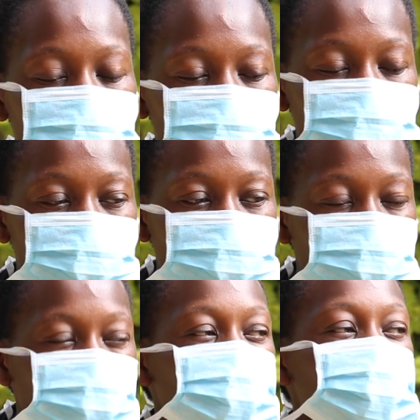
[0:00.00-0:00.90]
will keep
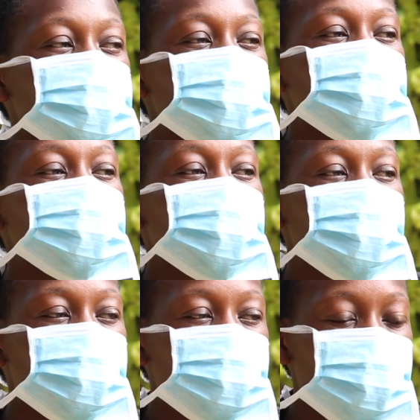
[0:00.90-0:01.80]
you
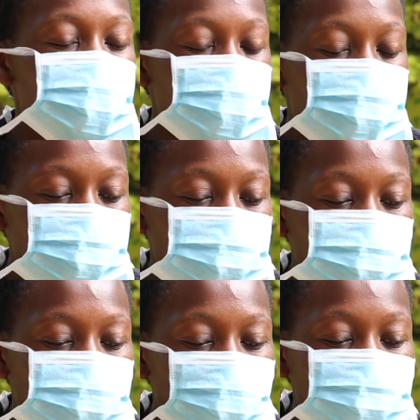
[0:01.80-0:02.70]

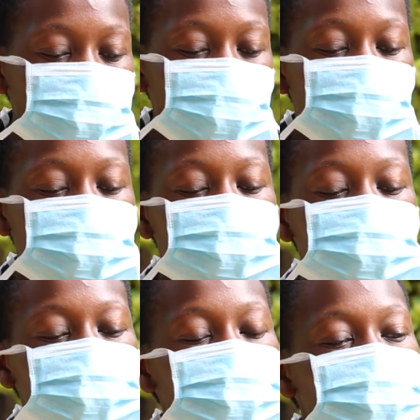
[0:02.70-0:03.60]
well, and
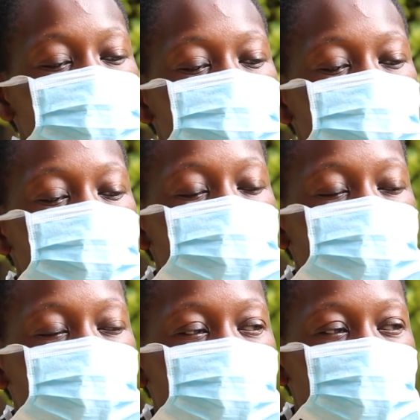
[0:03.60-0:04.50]

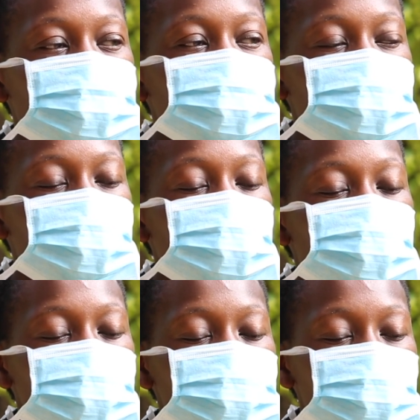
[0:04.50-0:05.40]
you
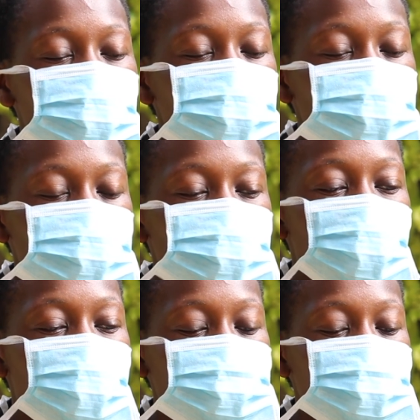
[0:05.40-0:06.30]
also need to
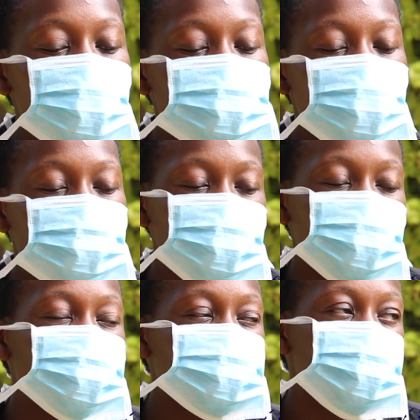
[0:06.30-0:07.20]
adhere by the
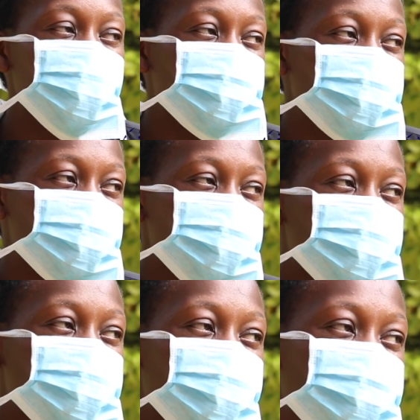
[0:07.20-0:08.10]
government rules
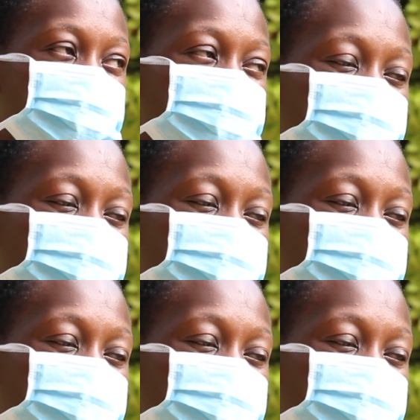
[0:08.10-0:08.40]
on the